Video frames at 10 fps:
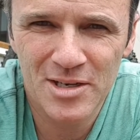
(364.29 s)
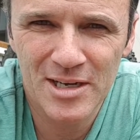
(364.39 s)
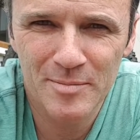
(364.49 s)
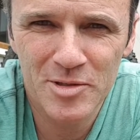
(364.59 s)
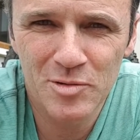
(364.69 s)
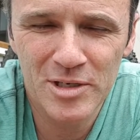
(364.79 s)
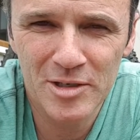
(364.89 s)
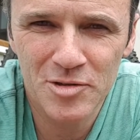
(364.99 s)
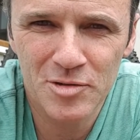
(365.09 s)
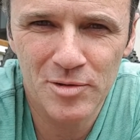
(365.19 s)
It's too
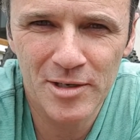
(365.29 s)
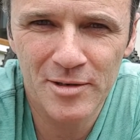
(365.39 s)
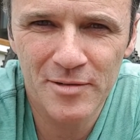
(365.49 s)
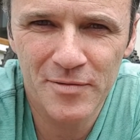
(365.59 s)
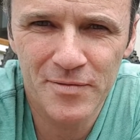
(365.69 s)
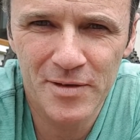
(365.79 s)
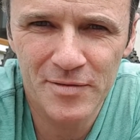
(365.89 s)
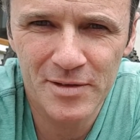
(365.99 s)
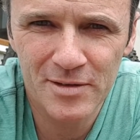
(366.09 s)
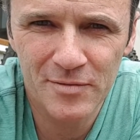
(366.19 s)
dangerous to ride it.
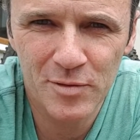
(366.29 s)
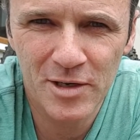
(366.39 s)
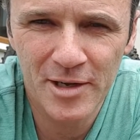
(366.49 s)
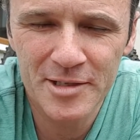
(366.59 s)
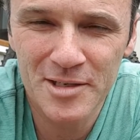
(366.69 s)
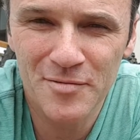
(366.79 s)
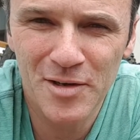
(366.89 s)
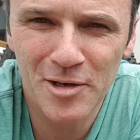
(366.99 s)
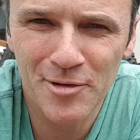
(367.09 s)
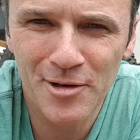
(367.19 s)
If you've got a headset
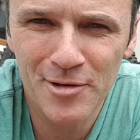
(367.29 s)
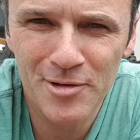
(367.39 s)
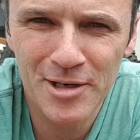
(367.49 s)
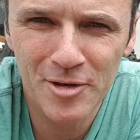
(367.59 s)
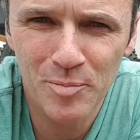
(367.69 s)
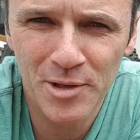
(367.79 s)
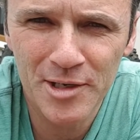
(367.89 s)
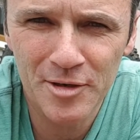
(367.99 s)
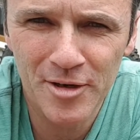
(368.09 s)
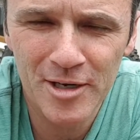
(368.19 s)
failure there, you could end up
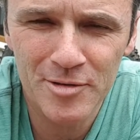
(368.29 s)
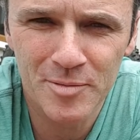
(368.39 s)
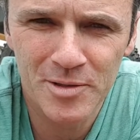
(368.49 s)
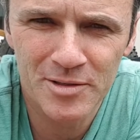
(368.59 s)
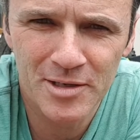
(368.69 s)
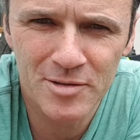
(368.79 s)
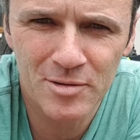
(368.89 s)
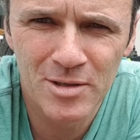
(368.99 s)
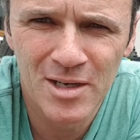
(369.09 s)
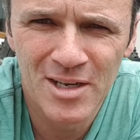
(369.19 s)
breaking your neck or something like that.
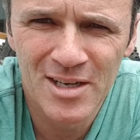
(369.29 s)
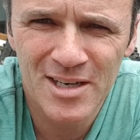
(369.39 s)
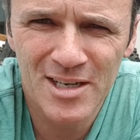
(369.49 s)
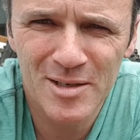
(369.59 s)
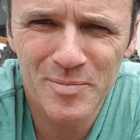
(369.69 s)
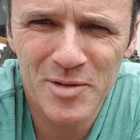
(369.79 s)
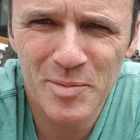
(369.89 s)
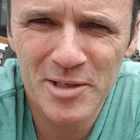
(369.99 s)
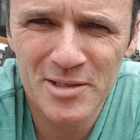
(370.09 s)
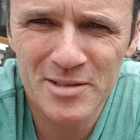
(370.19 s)
So the
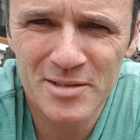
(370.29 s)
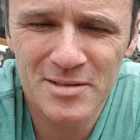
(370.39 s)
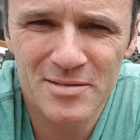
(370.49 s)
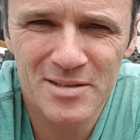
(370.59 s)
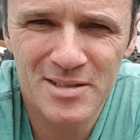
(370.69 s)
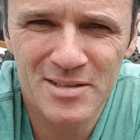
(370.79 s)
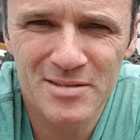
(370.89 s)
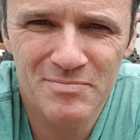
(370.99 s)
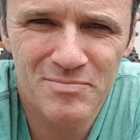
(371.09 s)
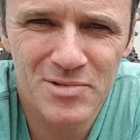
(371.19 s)
bike is
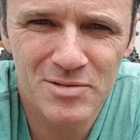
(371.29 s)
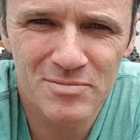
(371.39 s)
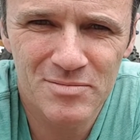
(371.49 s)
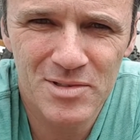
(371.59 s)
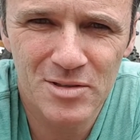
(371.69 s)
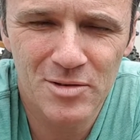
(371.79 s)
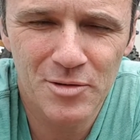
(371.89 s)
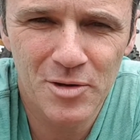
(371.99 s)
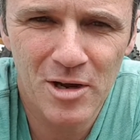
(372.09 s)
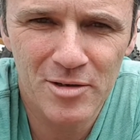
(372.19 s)
you know,
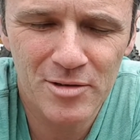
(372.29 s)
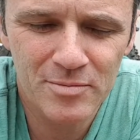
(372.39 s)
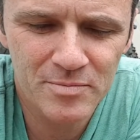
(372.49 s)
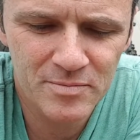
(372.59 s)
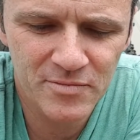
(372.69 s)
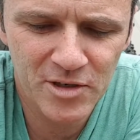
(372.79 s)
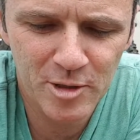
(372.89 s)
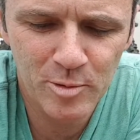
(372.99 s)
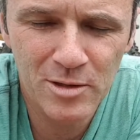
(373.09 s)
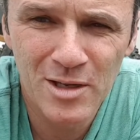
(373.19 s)
no longer
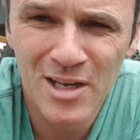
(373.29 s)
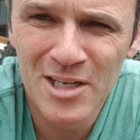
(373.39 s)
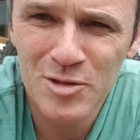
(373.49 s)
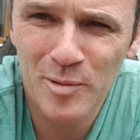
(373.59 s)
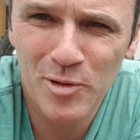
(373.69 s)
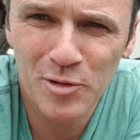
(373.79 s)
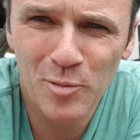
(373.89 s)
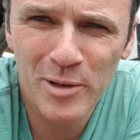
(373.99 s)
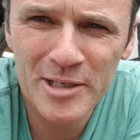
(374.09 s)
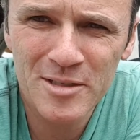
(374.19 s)
viable. So I'm going to
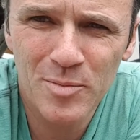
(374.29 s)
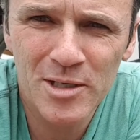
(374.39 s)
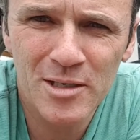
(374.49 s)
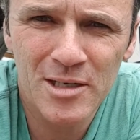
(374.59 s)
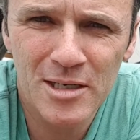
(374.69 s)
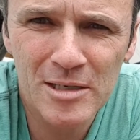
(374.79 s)
replace the bike.